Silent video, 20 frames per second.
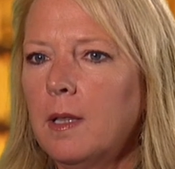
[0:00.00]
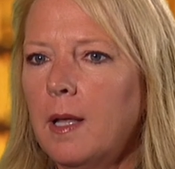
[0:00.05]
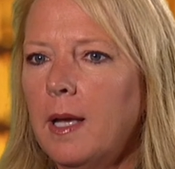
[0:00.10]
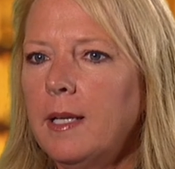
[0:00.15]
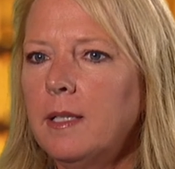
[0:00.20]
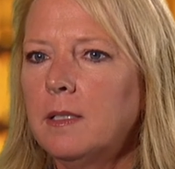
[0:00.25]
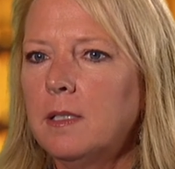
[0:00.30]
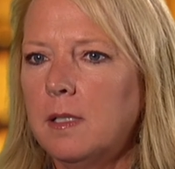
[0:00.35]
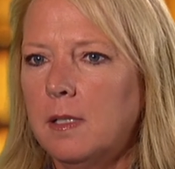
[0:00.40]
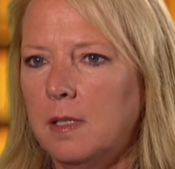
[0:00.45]

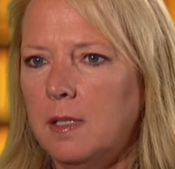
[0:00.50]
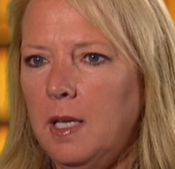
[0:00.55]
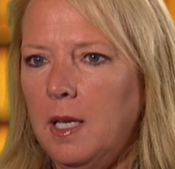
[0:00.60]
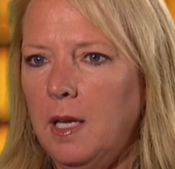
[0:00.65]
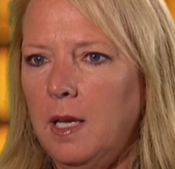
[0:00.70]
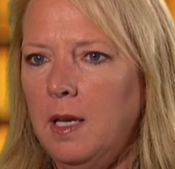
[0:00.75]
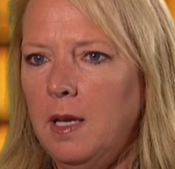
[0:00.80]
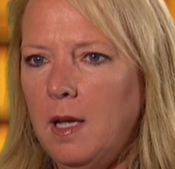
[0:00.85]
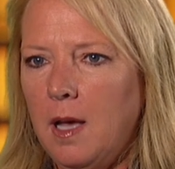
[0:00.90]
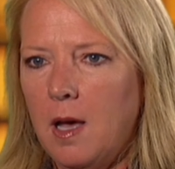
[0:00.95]
like to
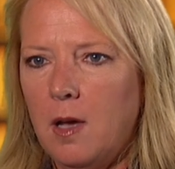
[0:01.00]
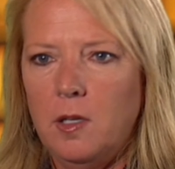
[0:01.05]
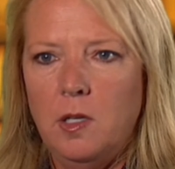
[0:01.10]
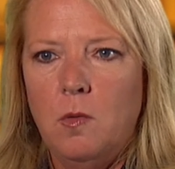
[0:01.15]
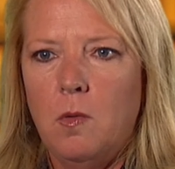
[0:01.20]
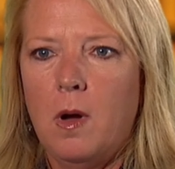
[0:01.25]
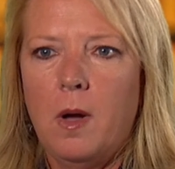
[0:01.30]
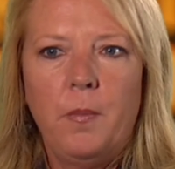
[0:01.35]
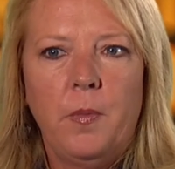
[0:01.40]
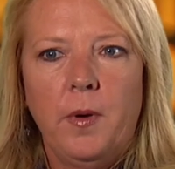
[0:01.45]
see how
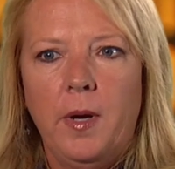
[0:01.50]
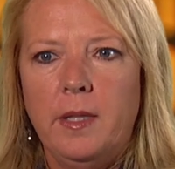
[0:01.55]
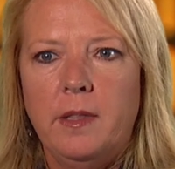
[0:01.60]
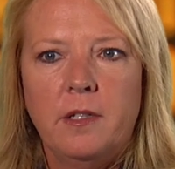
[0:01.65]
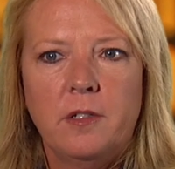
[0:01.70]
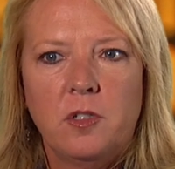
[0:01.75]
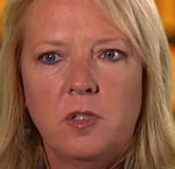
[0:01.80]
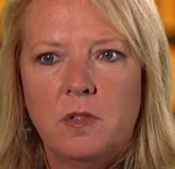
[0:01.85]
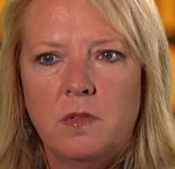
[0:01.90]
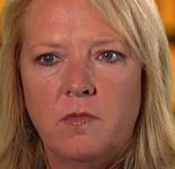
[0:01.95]
you
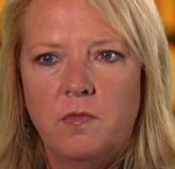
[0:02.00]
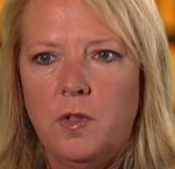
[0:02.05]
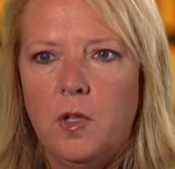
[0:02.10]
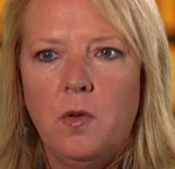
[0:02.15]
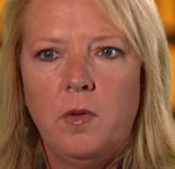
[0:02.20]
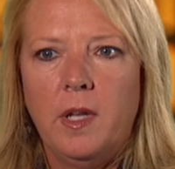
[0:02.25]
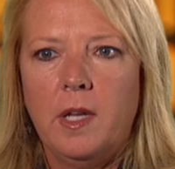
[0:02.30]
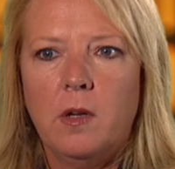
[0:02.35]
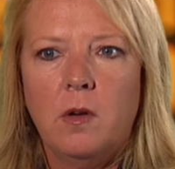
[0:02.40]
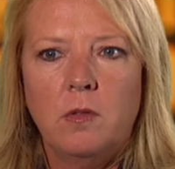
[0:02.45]
operate this
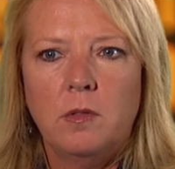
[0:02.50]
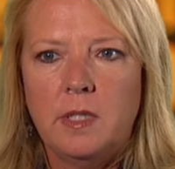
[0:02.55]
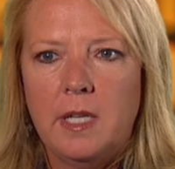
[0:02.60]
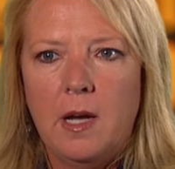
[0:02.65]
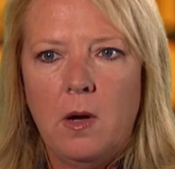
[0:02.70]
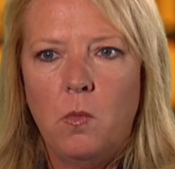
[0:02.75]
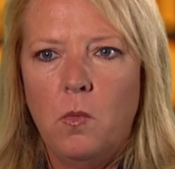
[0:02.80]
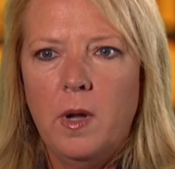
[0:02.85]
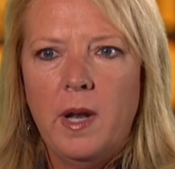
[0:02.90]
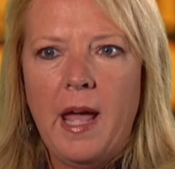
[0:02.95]
floating
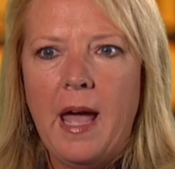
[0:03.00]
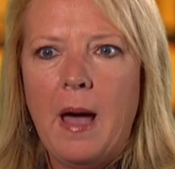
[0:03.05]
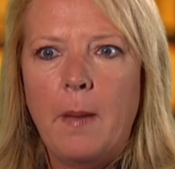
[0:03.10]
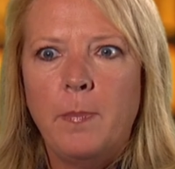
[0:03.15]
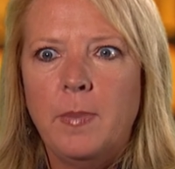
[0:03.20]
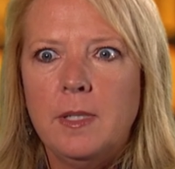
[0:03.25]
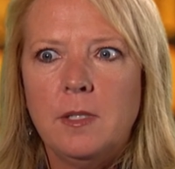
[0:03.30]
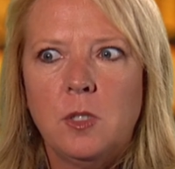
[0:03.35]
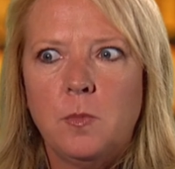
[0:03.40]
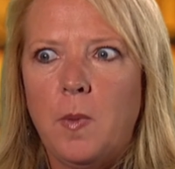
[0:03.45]
hotel. What
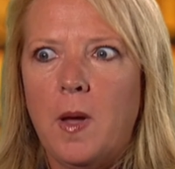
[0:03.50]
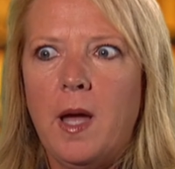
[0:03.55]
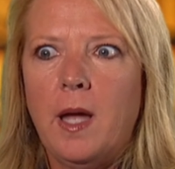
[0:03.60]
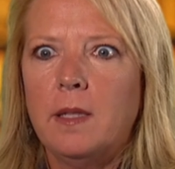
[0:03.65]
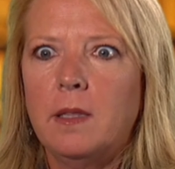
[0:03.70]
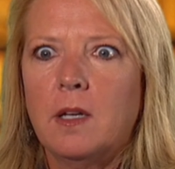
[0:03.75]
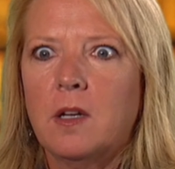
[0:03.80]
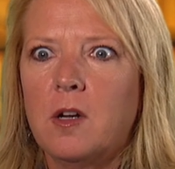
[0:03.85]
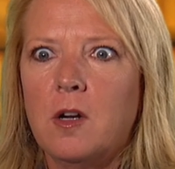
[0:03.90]
happens behind the